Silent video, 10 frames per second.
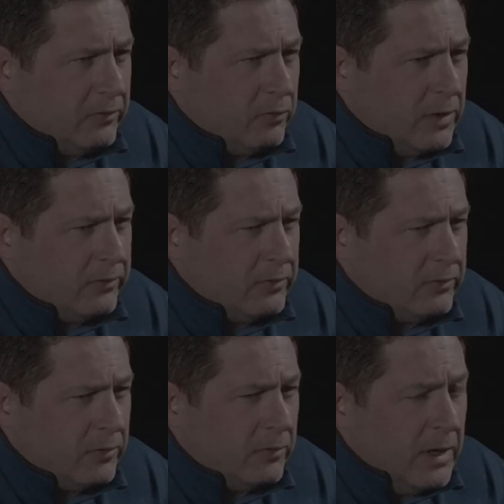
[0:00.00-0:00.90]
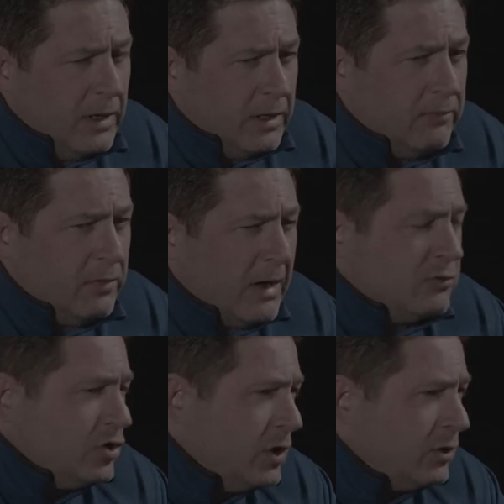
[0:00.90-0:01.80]
a situation. So even though
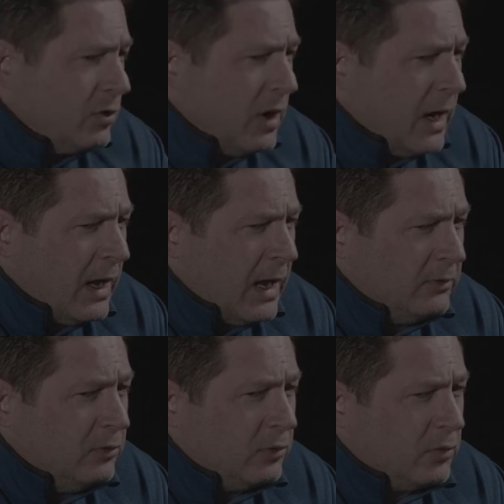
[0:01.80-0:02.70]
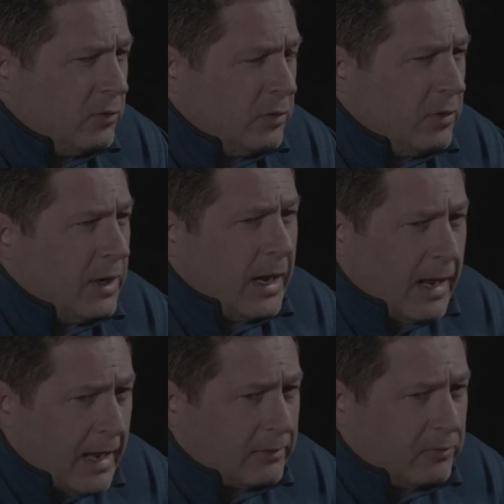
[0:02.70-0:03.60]
I was younger, I, I looked older and
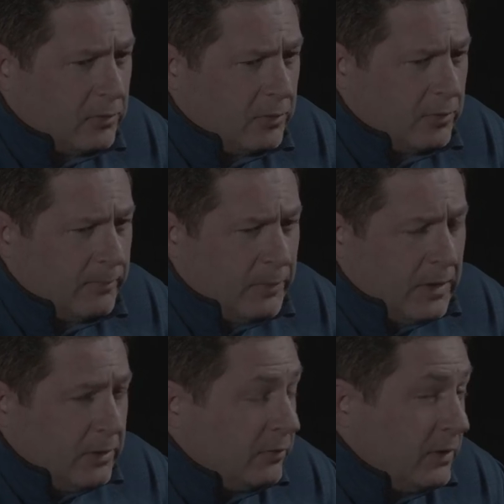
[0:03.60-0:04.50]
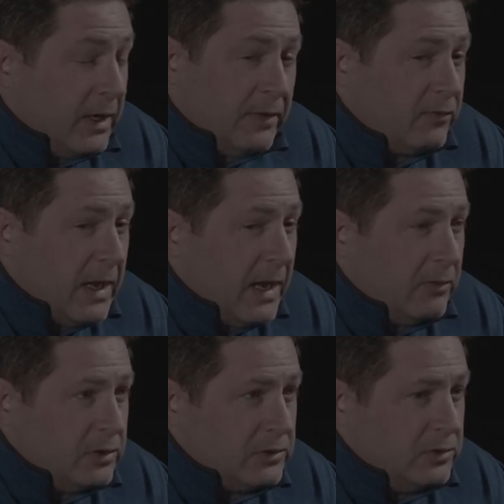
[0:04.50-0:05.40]
I acted older. So yeah, that's what
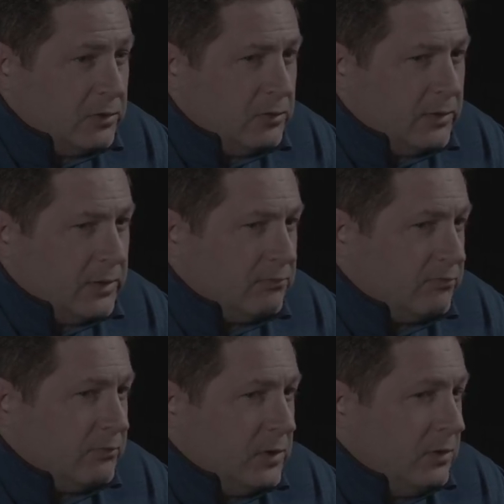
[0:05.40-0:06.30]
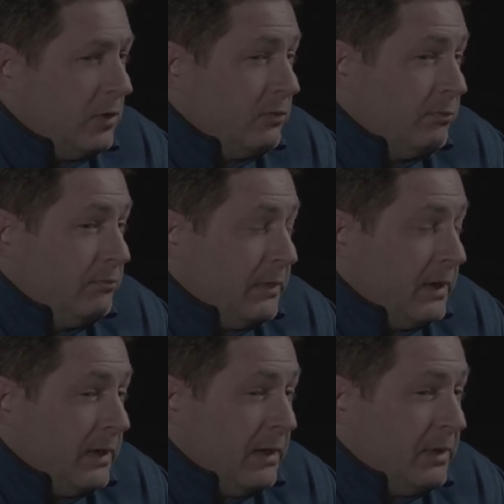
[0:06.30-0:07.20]
I, I would just do. And then, you know,
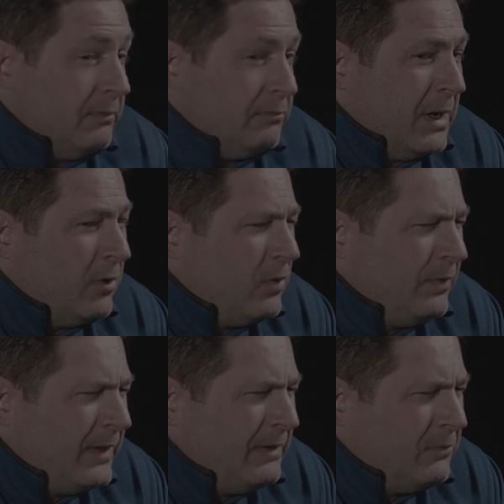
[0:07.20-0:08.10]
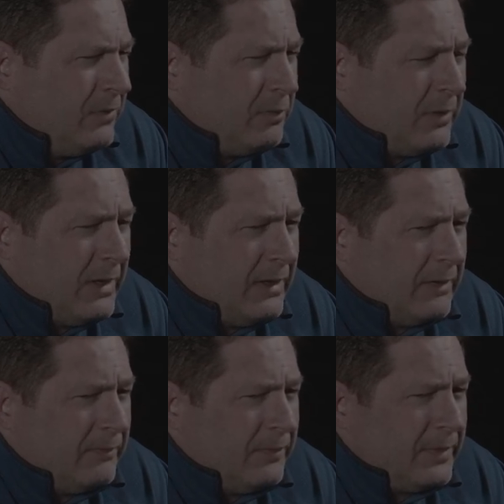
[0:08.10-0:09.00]
I mean, my whole thing was probably
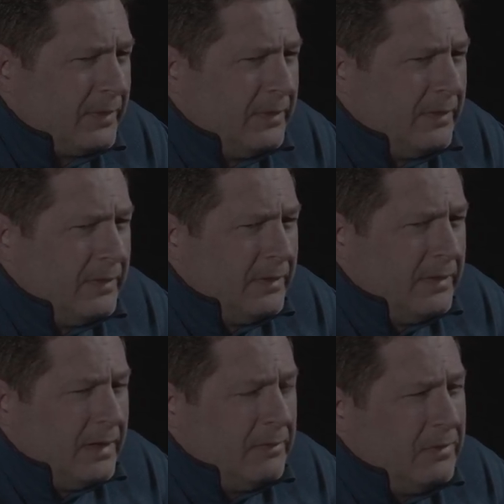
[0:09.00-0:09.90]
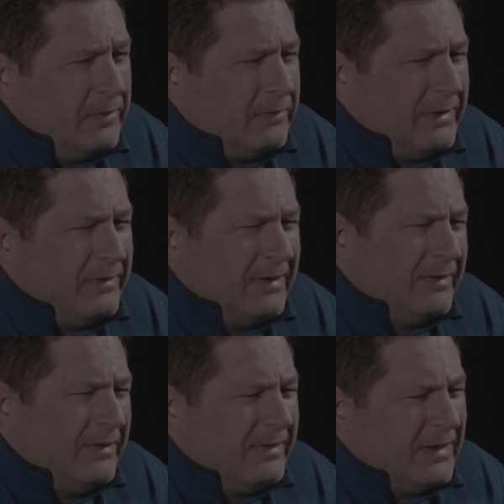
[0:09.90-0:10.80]
like, I mean, 15,
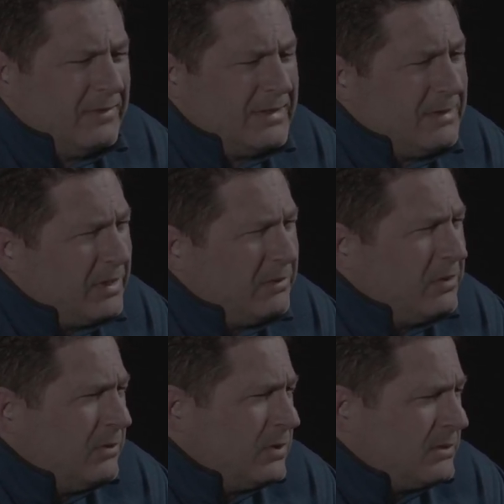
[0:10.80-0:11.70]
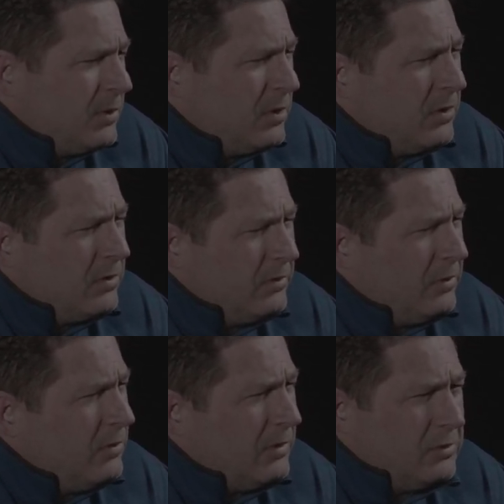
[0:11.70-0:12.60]
16, 17, but it was, it was
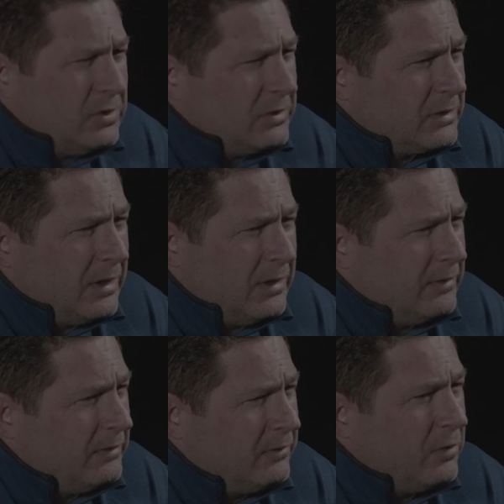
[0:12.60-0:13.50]
small. You know, I was just kind of